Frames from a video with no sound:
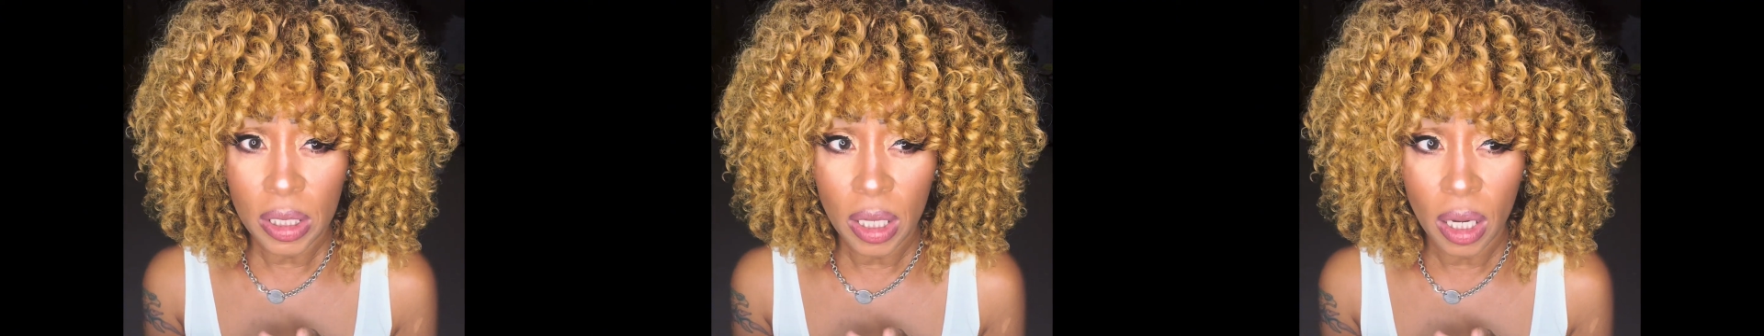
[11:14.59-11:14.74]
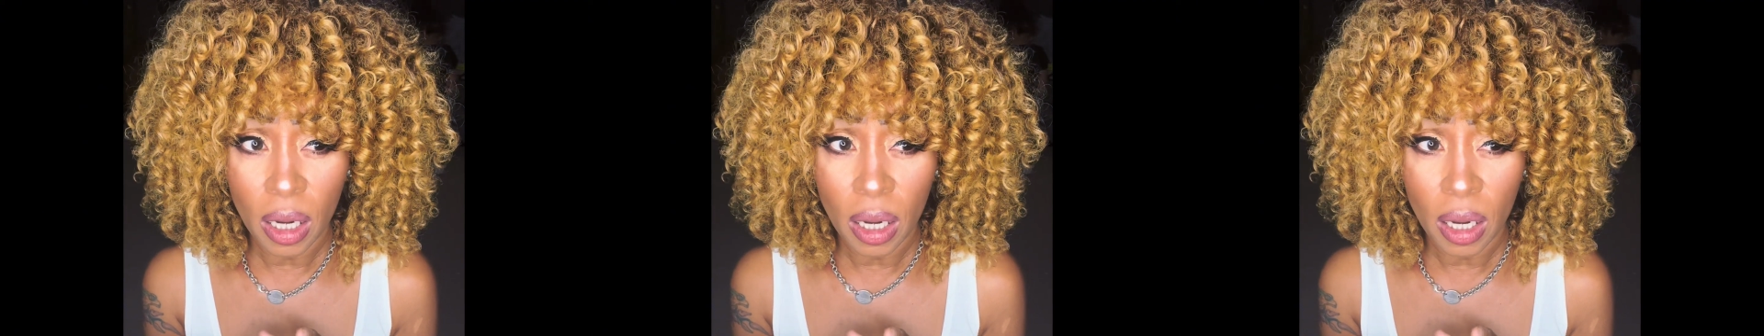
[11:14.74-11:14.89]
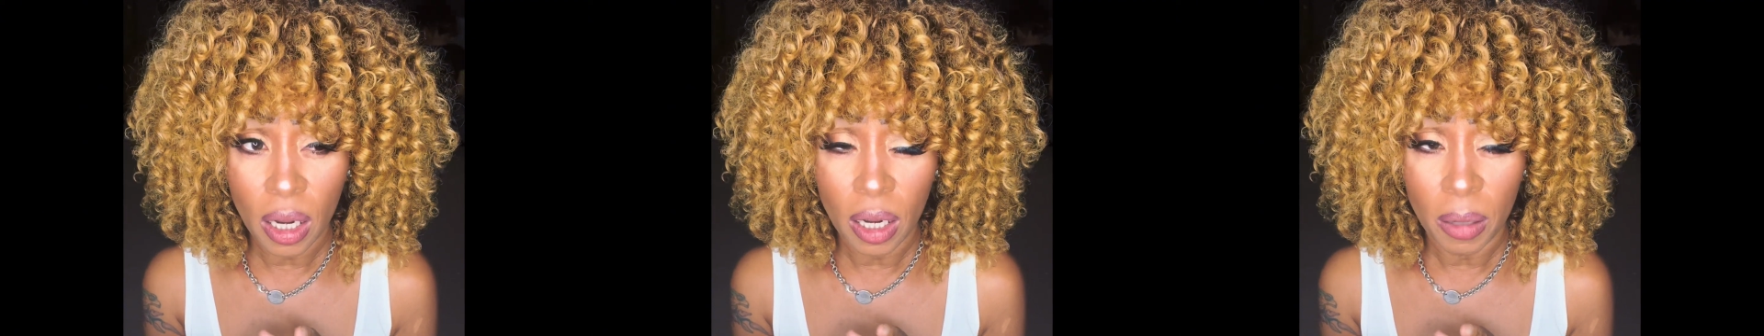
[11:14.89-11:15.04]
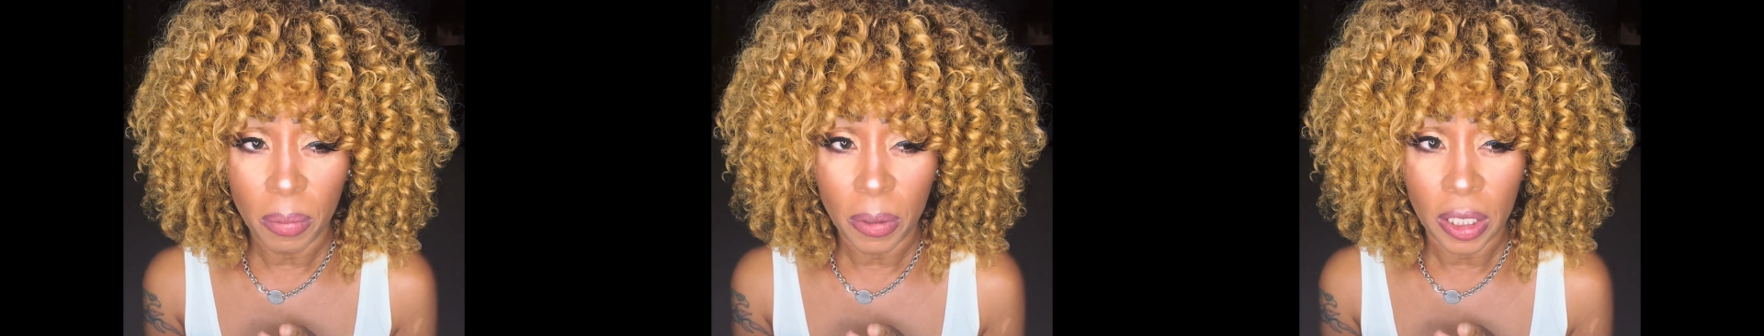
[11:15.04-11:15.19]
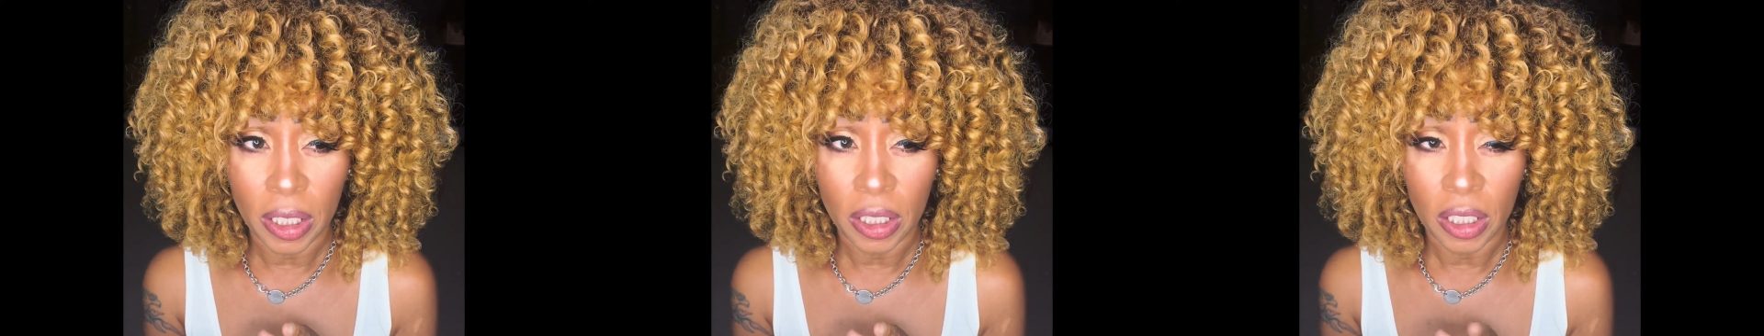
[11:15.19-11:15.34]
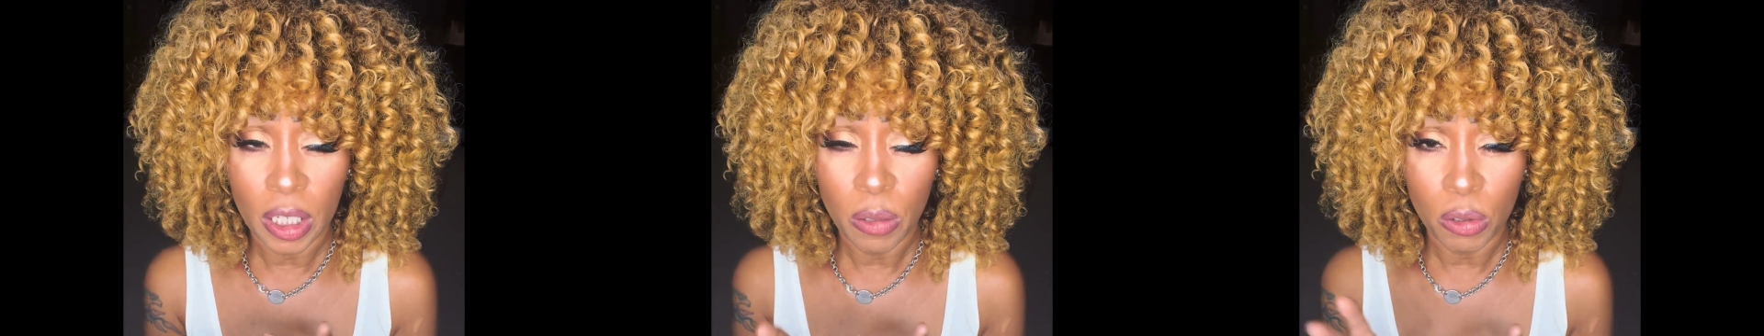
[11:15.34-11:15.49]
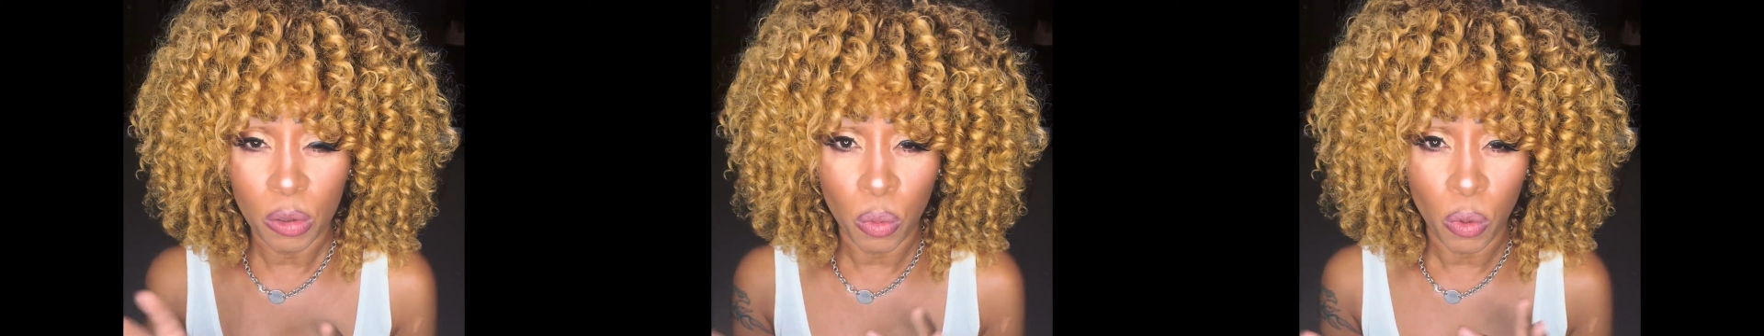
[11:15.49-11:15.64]
tub and
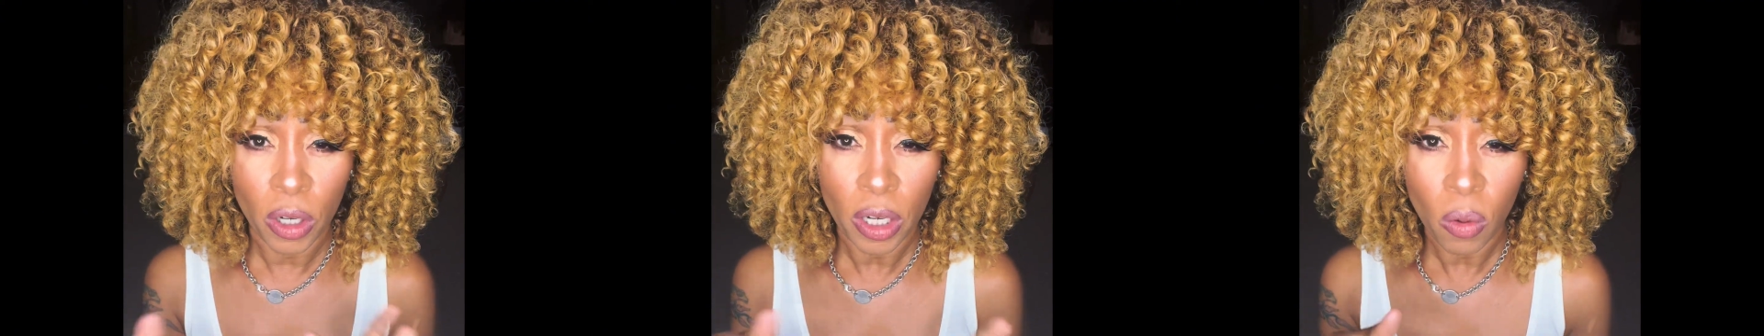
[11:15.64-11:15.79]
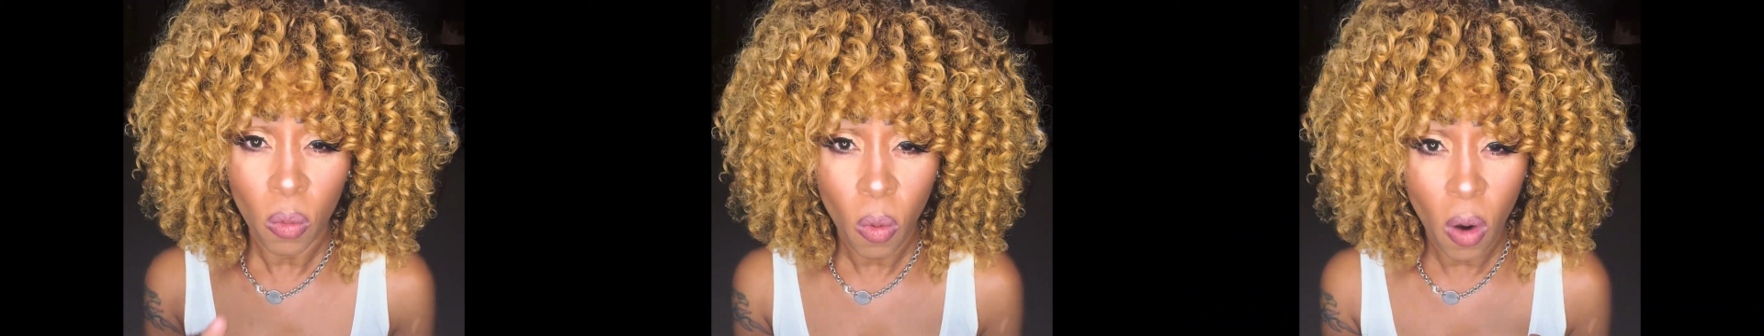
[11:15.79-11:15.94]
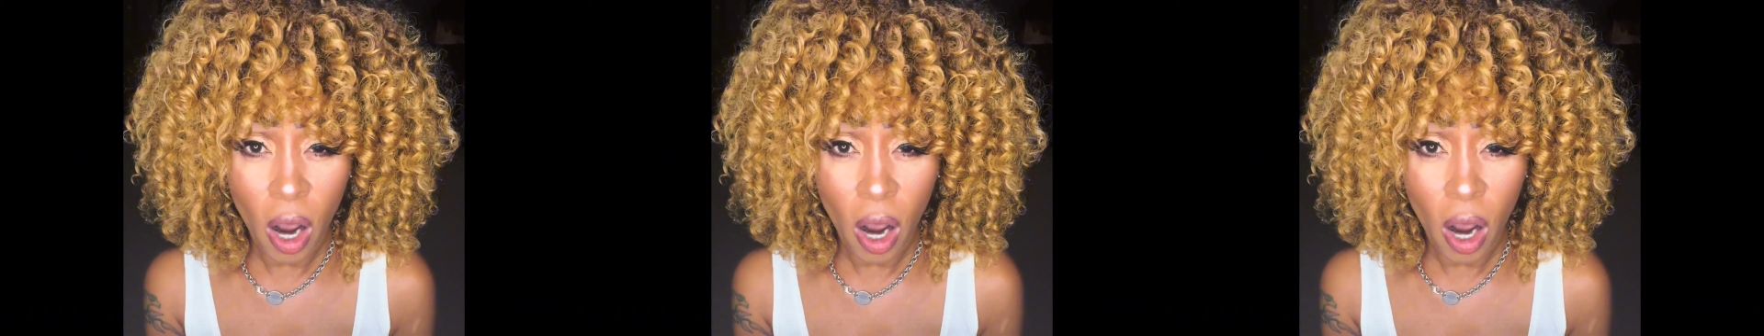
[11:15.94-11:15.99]
he was running